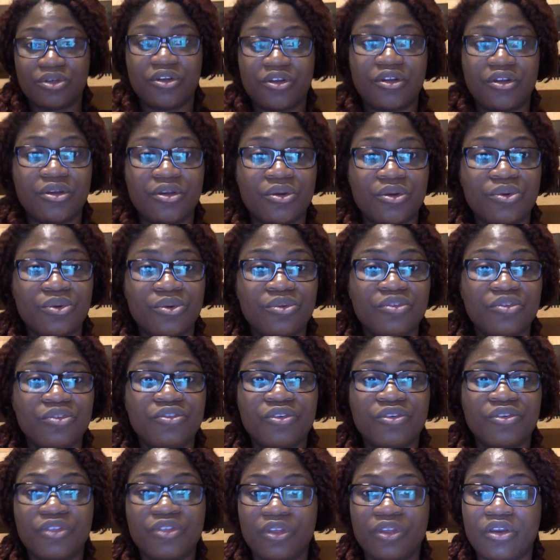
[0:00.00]
are known
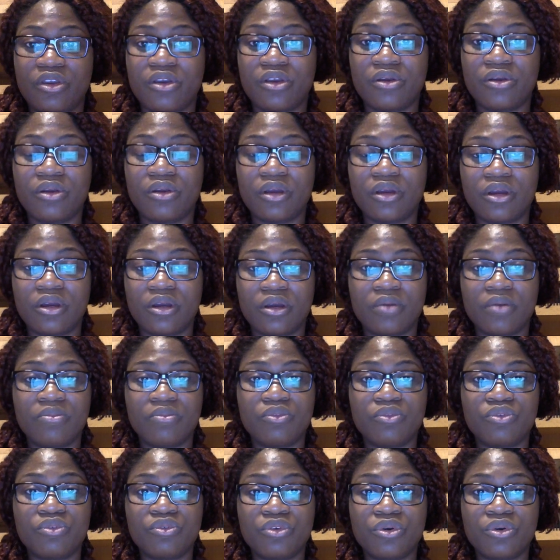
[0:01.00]
for their
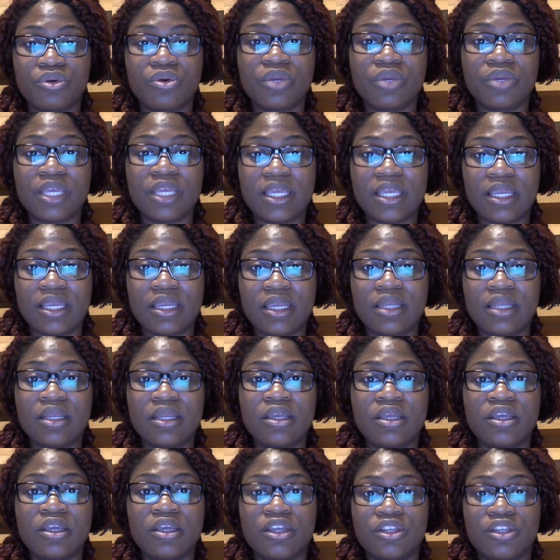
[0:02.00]
role in
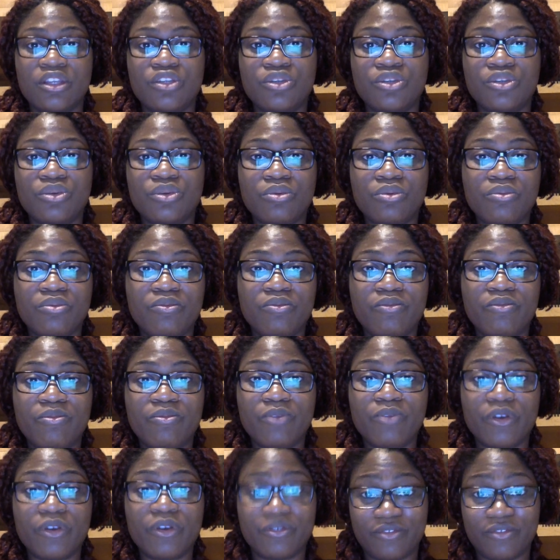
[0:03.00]
new
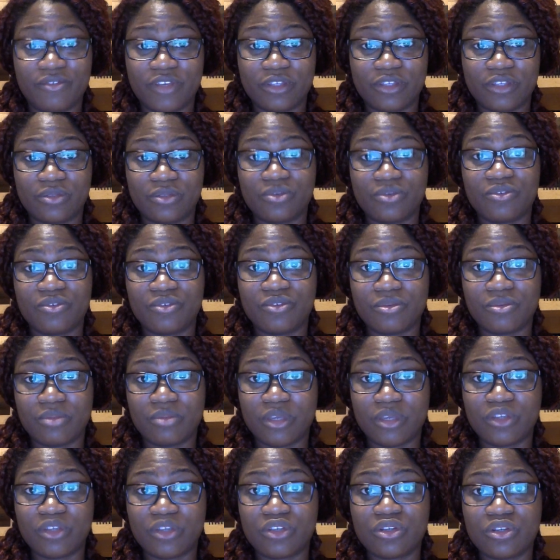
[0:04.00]
blood vessel
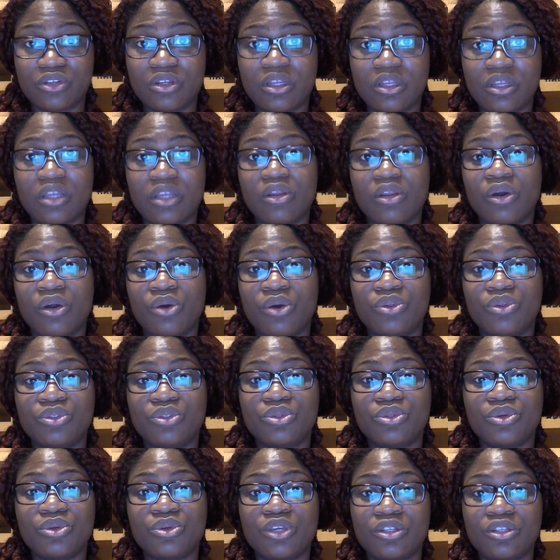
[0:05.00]
formation and
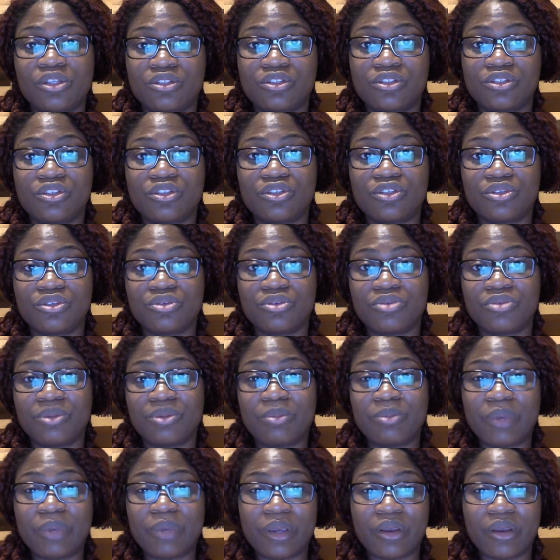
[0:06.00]
also in tissue
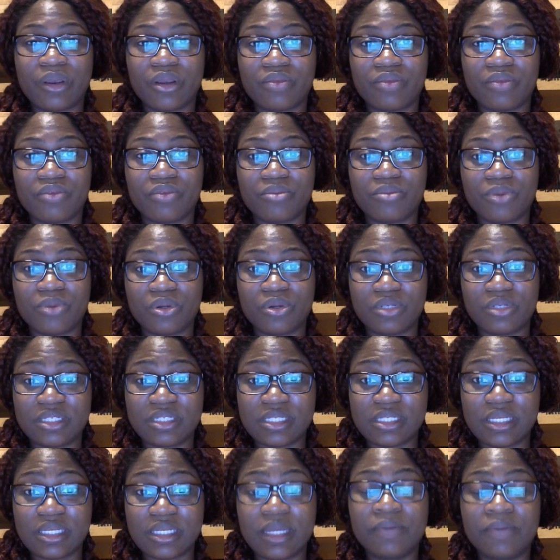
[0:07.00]
repair and
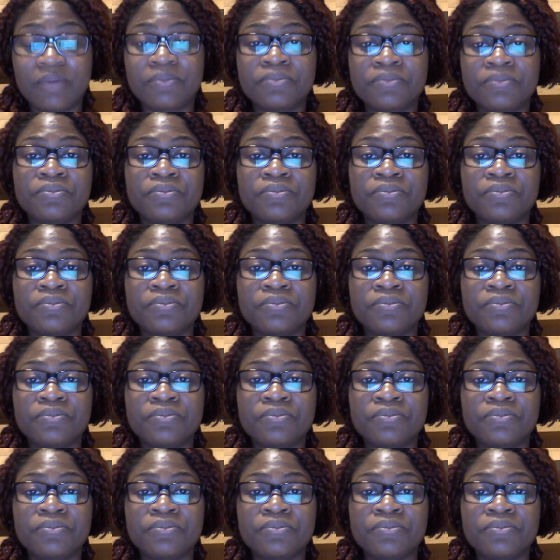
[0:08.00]
remodeling.